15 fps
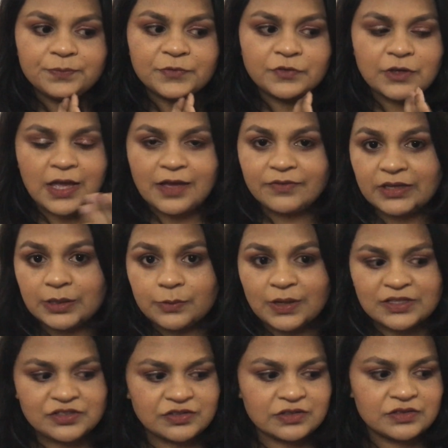if you have any
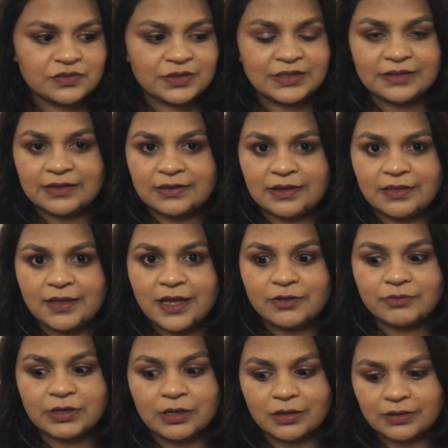questions or anything like
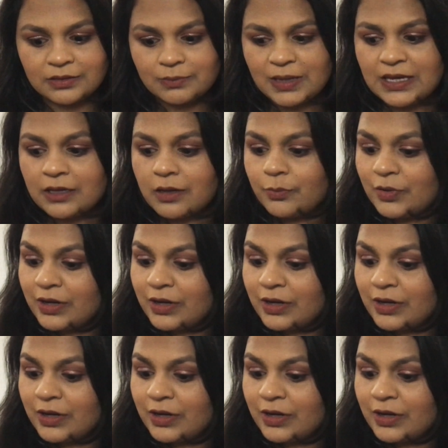that regarding the makeup,